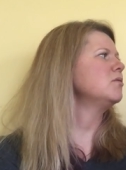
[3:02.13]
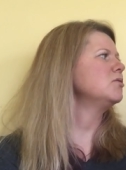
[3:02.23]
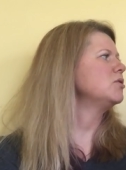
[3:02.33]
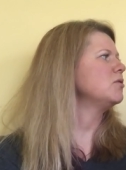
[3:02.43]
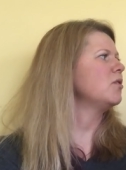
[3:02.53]

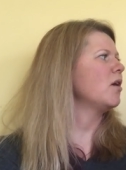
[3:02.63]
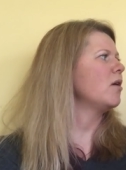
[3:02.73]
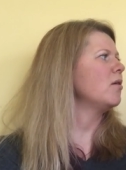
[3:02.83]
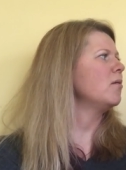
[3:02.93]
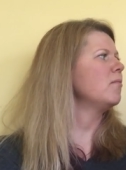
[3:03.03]
Don't you
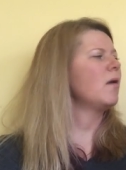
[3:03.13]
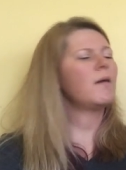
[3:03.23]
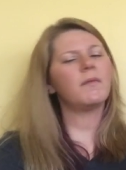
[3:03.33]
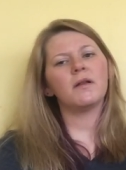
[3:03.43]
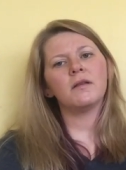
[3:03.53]
know
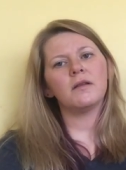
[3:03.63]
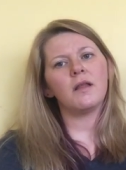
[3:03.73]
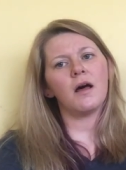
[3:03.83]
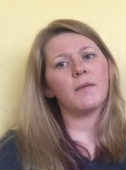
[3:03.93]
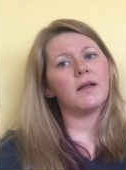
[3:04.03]
Mama
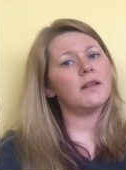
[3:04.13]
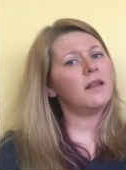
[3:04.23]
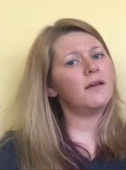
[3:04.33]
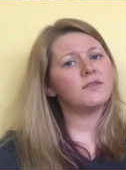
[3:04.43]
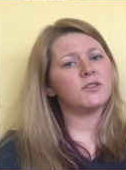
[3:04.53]
Llama
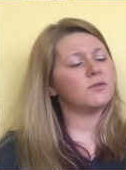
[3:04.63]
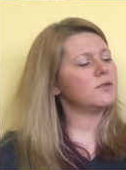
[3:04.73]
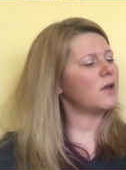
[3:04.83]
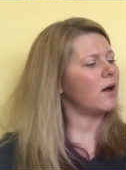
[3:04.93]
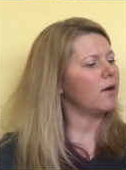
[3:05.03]
loves you
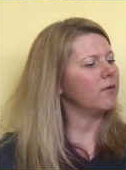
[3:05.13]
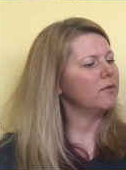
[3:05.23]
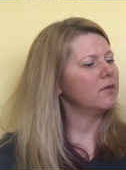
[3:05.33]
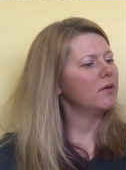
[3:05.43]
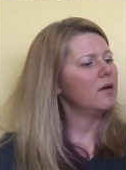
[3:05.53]
so?
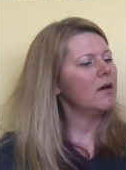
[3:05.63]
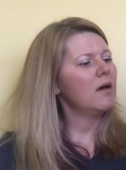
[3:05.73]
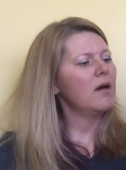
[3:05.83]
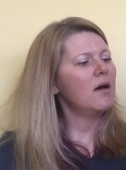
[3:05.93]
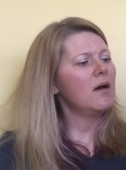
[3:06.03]

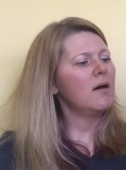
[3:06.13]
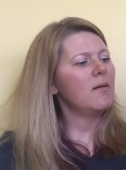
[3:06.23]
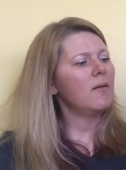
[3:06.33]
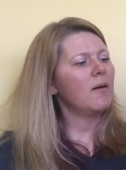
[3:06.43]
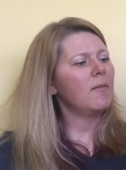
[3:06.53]

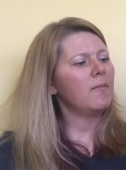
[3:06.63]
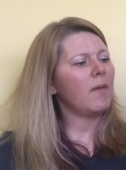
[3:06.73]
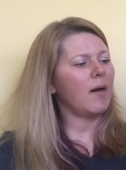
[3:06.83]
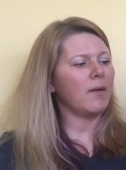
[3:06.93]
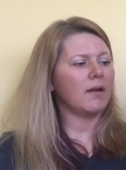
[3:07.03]

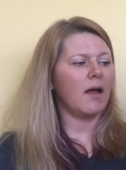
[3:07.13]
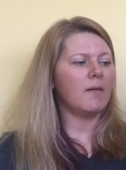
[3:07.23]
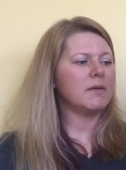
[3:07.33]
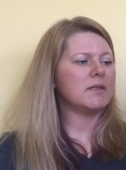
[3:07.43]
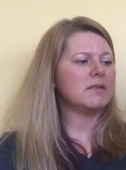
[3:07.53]
Mama
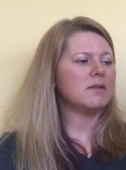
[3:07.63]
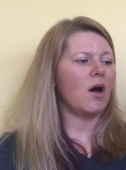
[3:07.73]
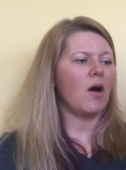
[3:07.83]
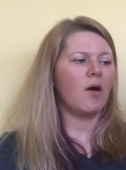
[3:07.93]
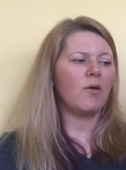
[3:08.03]
Llama's
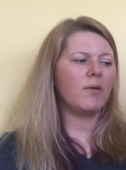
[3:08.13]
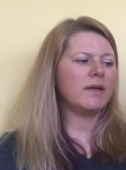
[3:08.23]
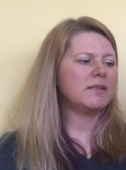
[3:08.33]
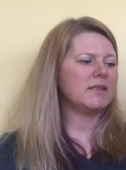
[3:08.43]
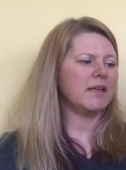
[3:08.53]

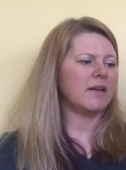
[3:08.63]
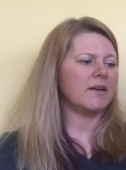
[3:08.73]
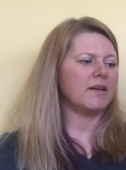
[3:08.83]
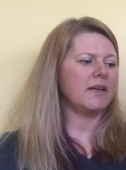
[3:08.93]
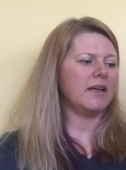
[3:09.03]
always
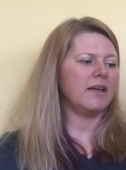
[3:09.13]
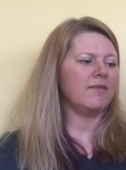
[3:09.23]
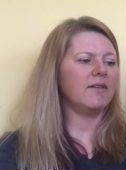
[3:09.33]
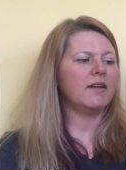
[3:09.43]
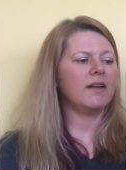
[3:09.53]
near,
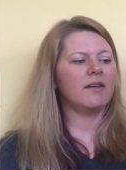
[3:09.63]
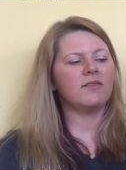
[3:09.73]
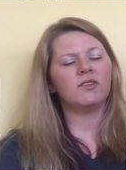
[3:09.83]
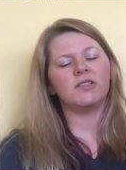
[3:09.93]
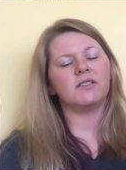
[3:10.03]
even
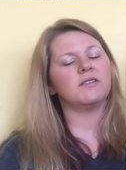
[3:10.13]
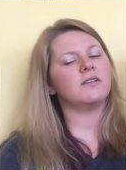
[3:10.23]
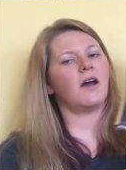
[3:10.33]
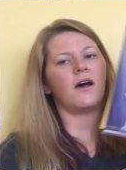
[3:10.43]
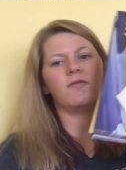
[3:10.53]
if she's
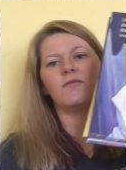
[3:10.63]
not